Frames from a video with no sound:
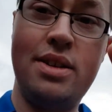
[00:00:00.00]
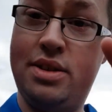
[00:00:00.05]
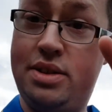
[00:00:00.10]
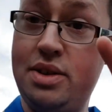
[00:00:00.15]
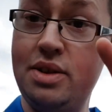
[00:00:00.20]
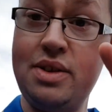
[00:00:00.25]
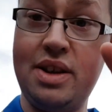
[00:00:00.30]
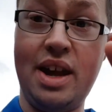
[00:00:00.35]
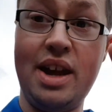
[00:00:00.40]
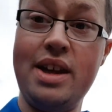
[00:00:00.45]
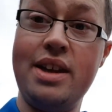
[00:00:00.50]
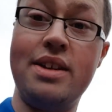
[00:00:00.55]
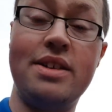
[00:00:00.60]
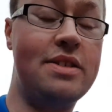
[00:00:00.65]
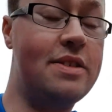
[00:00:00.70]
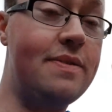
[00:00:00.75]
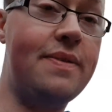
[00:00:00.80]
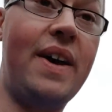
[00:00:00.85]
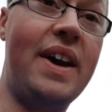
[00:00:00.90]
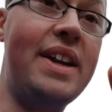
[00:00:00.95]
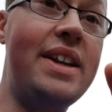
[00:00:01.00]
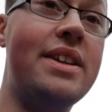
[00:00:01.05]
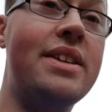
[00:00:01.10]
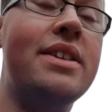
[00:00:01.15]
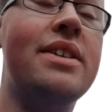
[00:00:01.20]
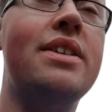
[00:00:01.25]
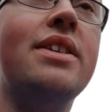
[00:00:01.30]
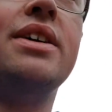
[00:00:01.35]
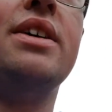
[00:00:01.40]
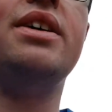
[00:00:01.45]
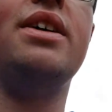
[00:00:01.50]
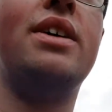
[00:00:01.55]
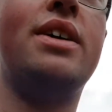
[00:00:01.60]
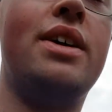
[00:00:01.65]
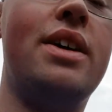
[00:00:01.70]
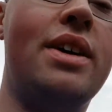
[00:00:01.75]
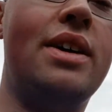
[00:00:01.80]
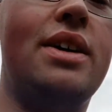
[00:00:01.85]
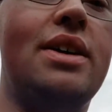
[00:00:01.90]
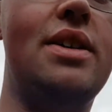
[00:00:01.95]
It's okay, it's fine.
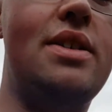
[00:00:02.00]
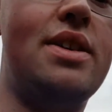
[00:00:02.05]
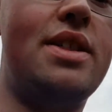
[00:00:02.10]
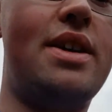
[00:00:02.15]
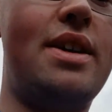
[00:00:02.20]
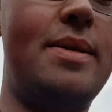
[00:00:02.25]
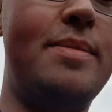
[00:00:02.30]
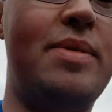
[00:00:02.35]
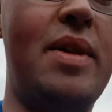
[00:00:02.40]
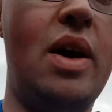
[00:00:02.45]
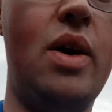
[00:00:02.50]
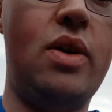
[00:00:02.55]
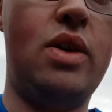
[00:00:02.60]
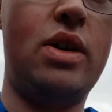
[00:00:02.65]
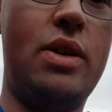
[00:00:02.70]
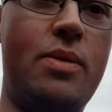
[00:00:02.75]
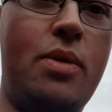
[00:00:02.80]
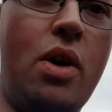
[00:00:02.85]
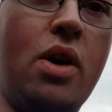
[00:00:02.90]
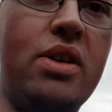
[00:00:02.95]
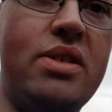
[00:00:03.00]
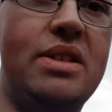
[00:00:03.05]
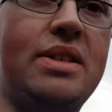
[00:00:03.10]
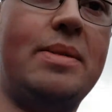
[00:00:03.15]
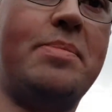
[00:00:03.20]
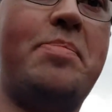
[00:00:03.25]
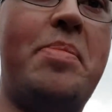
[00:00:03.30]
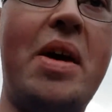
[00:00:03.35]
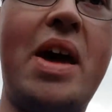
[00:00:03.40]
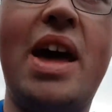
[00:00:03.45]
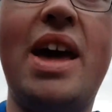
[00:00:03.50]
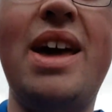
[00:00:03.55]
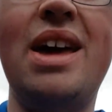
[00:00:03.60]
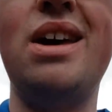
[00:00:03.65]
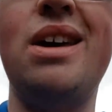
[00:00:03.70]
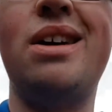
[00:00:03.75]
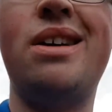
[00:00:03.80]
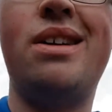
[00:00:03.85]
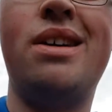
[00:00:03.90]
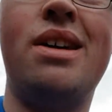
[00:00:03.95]
So then I'm now going to walk to the bit
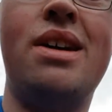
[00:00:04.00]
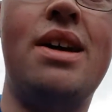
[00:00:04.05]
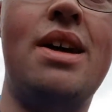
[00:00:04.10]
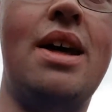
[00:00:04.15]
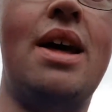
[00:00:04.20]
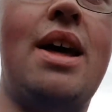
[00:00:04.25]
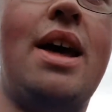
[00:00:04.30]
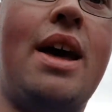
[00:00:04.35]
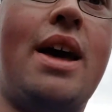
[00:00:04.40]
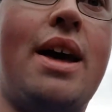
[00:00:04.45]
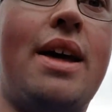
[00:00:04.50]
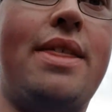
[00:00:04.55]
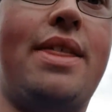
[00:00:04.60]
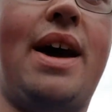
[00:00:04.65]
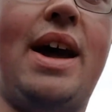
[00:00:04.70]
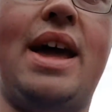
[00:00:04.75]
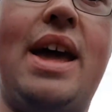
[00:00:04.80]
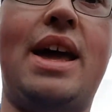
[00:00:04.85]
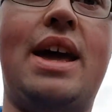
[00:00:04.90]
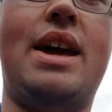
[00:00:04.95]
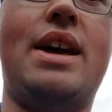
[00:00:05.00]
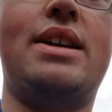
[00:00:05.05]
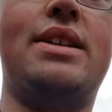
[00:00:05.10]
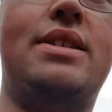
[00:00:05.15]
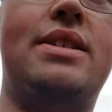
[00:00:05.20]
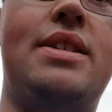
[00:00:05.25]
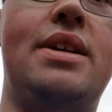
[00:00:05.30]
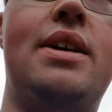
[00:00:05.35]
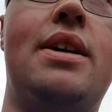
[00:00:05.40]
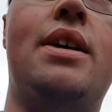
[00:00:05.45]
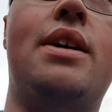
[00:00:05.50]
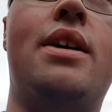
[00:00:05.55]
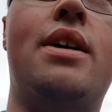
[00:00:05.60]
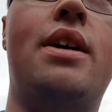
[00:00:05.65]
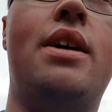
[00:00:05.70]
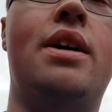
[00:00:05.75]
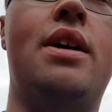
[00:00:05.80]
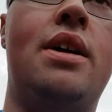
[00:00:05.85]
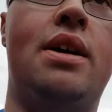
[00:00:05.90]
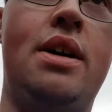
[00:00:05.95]
that is
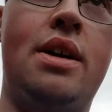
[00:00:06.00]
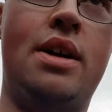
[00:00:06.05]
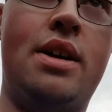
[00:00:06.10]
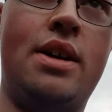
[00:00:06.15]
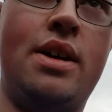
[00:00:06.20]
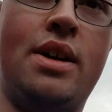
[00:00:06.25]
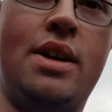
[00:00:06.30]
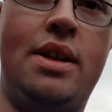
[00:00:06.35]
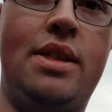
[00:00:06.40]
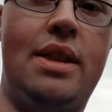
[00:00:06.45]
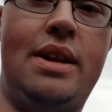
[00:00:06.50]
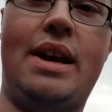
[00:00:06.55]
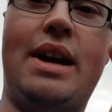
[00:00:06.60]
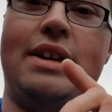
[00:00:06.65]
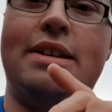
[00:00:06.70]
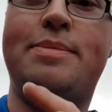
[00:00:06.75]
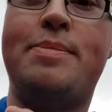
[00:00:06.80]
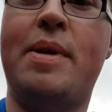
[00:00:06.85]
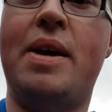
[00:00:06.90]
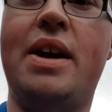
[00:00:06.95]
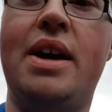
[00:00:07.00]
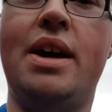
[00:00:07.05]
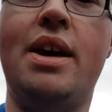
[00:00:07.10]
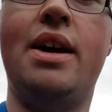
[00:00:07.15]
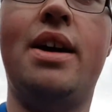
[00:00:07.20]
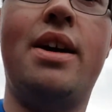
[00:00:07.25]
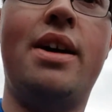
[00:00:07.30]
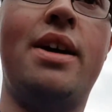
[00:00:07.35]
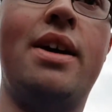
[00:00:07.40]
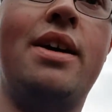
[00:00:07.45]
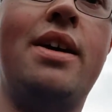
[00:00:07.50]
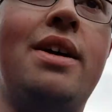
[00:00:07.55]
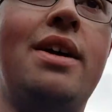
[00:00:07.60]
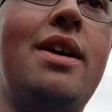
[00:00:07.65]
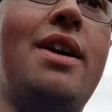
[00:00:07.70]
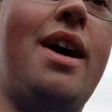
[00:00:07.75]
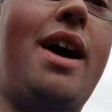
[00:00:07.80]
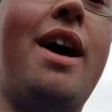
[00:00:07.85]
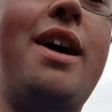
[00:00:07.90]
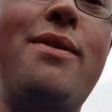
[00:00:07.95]
the nice bit.
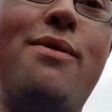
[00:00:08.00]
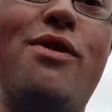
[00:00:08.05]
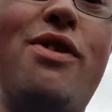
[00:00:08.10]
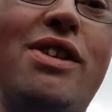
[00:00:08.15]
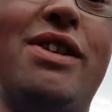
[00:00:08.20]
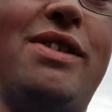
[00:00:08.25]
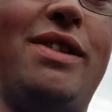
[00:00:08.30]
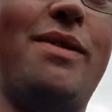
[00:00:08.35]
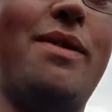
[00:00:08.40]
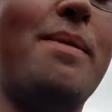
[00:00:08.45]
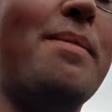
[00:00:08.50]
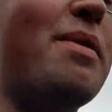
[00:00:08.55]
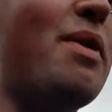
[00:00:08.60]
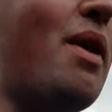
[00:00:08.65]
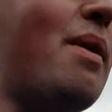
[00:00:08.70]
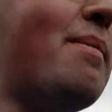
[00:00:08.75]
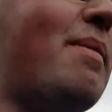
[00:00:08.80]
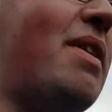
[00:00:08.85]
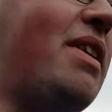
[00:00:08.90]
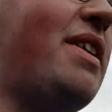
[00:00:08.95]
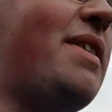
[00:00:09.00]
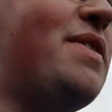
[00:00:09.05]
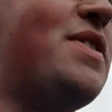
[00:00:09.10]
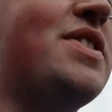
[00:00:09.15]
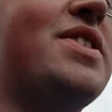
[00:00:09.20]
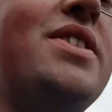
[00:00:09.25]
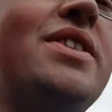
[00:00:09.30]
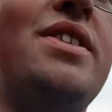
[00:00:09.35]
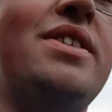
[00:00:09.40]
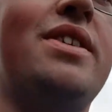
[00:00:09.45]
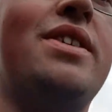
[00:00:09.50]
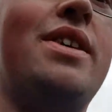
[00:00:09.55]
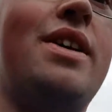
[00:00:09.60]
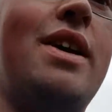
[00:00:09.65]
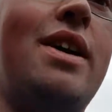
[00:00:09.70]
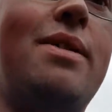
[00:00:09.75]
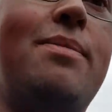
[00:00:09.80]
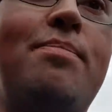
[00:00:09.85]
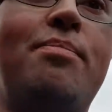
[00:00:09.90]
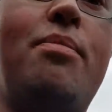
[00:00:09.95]
Ironically, where my grandma lives.
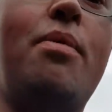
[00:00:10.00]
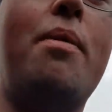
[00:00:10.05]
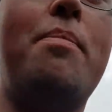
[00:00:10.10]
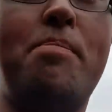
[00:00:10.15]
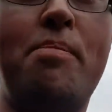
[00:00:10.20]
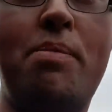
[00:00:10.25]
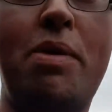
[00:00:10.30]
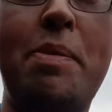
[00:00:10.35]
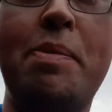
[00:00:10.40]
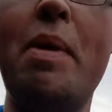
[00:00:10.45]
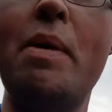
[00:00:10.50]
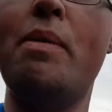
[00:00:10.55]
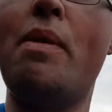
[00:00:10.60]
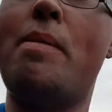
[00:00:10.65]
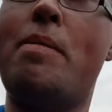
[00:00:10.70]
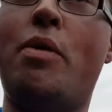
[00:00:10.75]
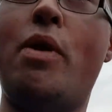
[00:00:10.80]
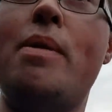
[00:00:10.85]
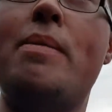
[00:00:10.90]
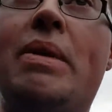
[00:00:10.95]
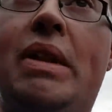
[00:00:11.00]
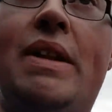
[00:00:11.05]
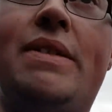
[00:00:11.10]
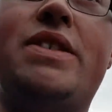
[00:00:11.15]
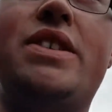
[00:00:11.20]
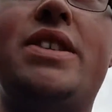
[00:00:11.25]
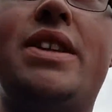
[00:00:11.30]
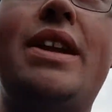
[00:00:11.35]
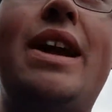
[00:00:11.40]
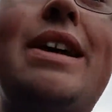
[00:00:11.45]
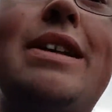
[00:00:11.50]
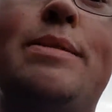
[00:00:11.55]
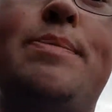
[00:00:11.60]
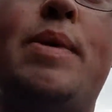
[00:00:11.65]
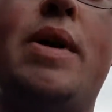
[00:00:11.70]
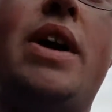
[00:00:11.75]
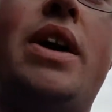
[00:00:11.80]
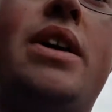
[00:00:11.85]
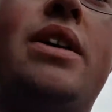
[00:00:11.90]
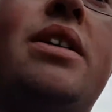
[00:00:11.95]
Well, the bit where my grandma lives is the nice
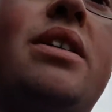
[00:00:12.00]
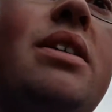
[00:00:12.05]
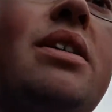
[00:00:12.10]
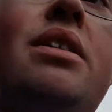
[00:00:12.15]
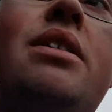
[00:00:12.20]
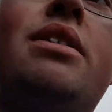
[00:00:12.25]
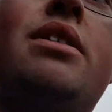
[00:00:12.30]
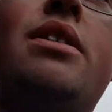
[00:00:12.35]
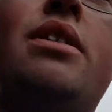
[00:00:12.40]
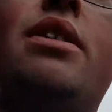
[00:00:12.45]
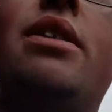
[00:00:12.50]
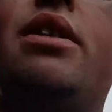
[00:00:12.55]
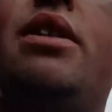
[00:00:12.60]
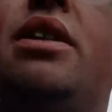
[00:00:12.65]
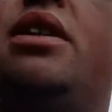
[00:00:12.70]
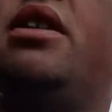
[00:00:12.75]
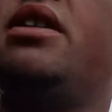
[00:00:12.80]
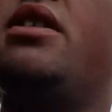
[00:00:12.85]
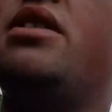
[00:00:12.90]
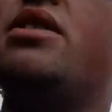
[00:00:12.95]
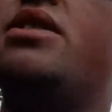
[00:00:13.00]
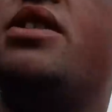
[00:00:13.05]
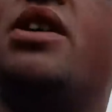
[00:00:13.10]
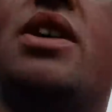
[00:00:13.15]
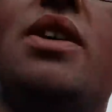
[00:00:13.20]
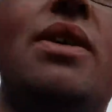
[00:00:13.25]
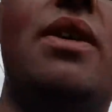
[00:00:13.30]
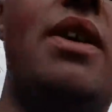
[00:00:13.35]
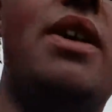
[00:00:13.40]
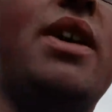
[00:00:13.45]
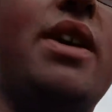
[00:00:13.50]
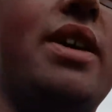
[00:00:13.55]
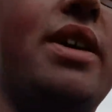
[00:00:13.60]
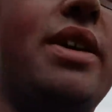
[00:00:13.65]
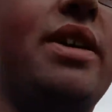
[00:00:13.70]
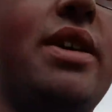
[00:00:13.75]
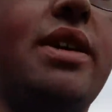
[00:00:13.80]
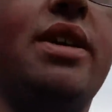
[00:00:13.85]
bit. So,